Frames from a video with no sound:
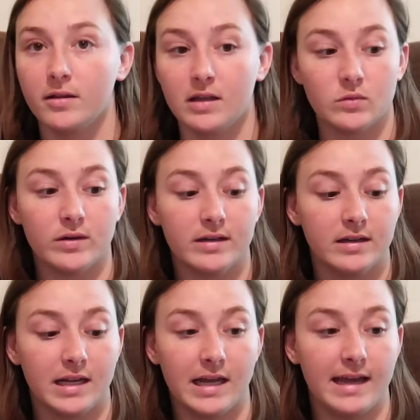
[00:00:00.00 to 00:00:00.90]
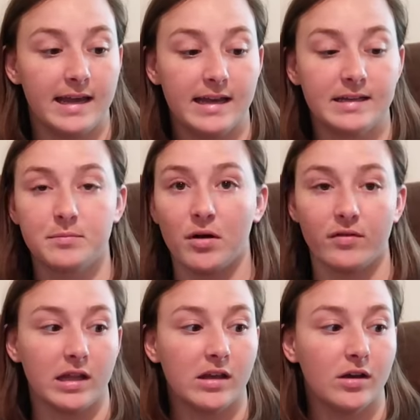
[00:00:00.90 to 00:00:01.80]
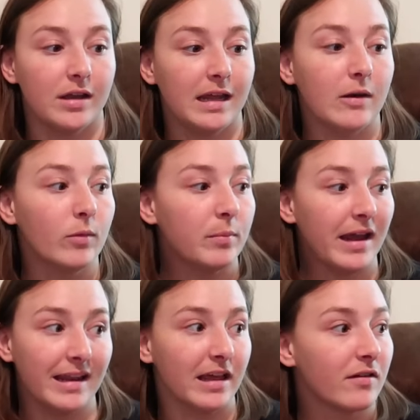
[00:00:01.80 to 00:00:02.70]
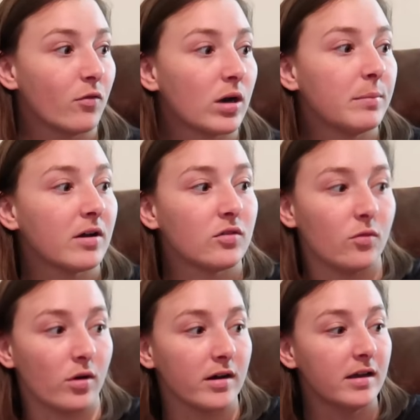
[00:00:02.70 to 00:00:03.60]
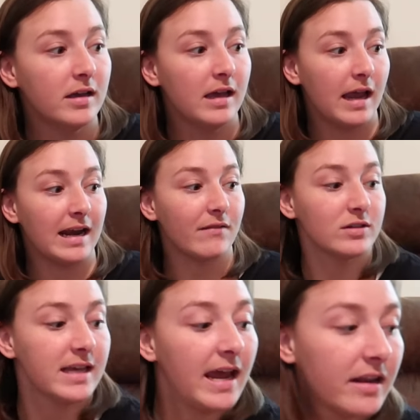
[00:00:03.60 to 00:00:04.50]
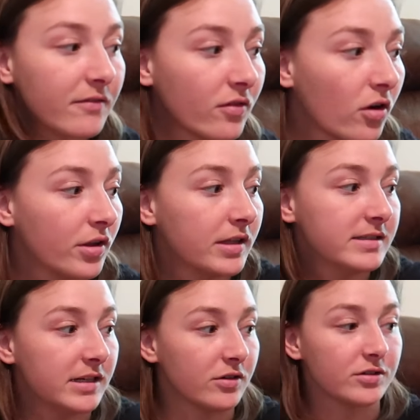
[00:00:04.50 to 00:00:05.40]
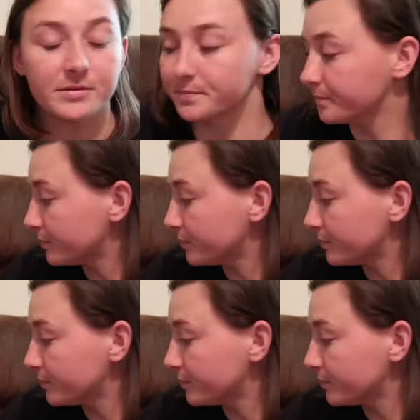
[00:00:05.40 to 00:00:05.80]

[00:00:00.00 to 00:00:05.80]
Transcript: this one is perfectly good and we paid like $40 for it, and I've just had it for all these years.